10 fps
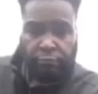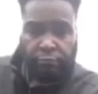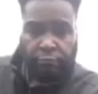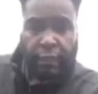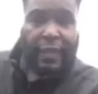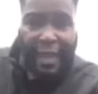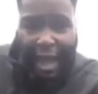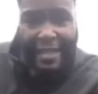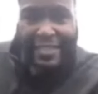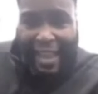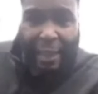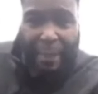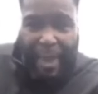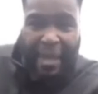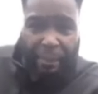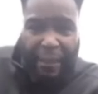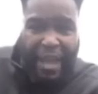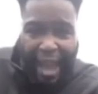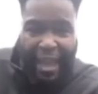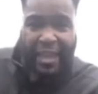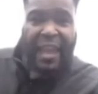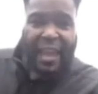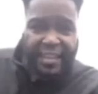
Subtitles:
The goddamn NBA is a